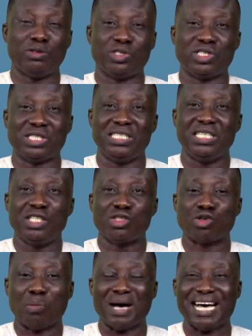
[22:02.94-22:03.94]
see
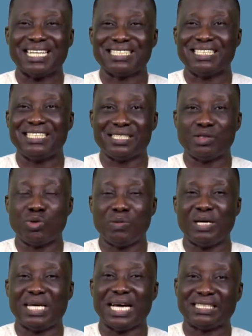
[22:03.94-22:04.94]
some athletes,
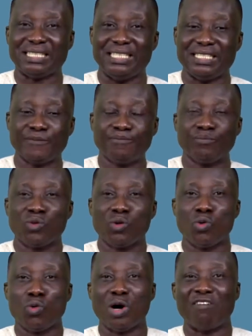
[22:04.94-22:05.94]
women athletes,
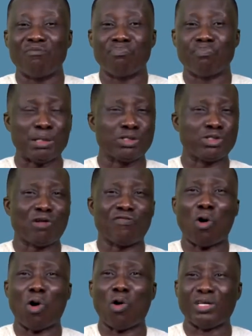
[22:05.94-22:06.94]
who have burnt off
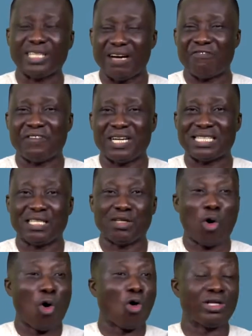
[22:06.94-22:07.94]
all their fats and
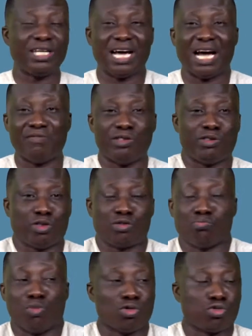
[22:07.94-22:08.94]
all they have is just
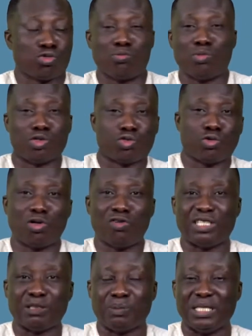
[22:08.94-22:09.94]
muscle all over
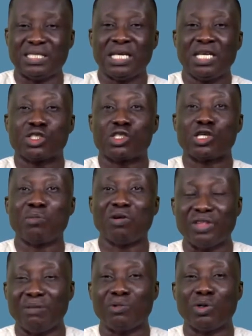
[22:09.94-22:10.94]
the place, some of
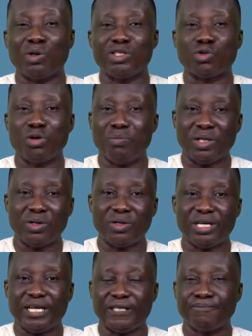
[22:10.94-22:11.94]
them go into
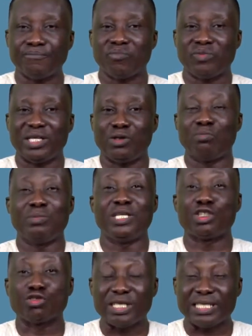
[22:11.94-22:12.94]
amenorrhea. They don't
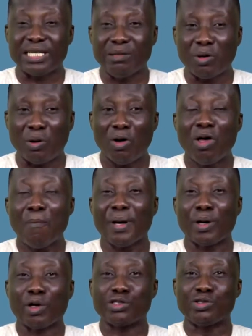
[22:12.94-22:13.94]
menstruate anymore
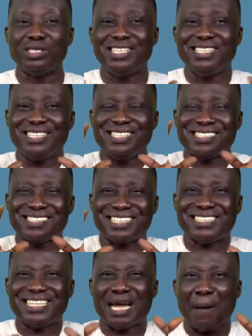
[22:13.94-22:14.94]
because you need a
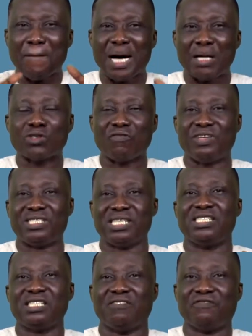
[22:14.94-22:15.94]
certain amount of
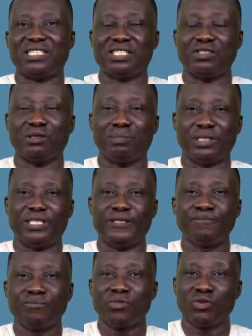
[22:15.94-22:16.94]
essential fat in your body
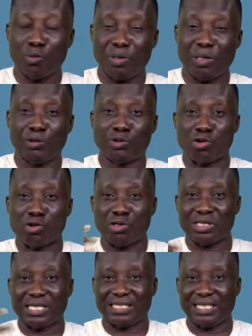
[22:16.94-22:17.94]
to be able to run
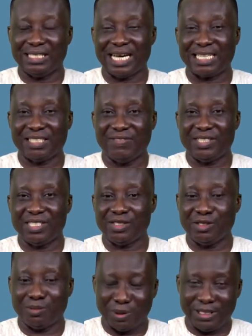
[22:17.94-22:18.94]
certain activities in
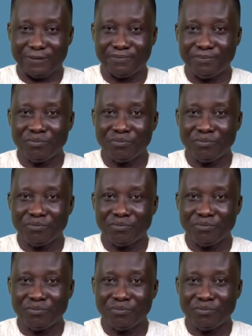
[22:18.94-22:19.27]
your body.